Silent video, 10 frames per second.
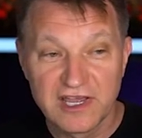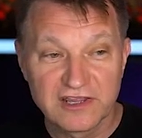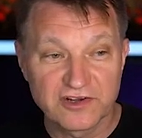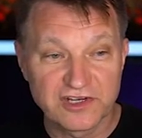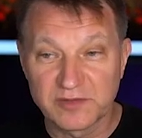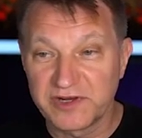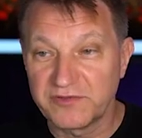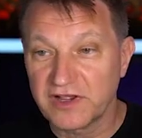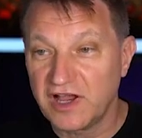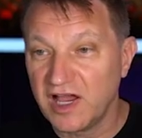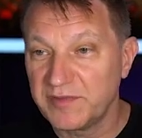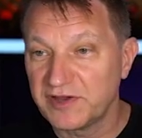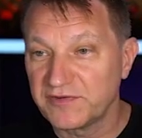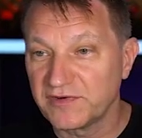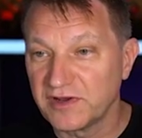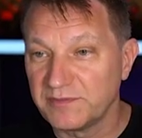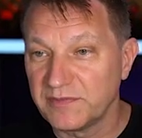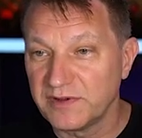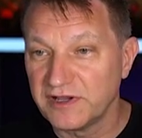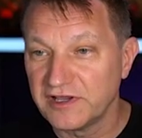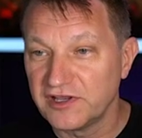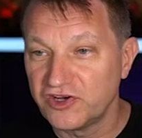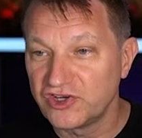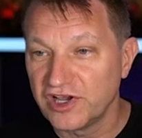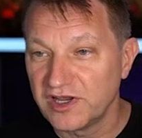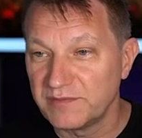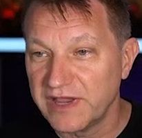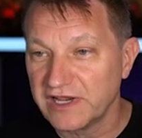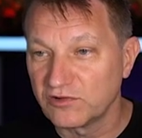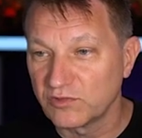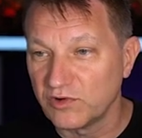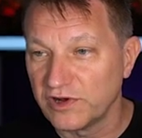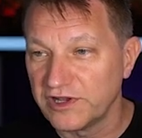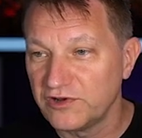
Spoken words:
there's a little bit of a comment from John McElroy,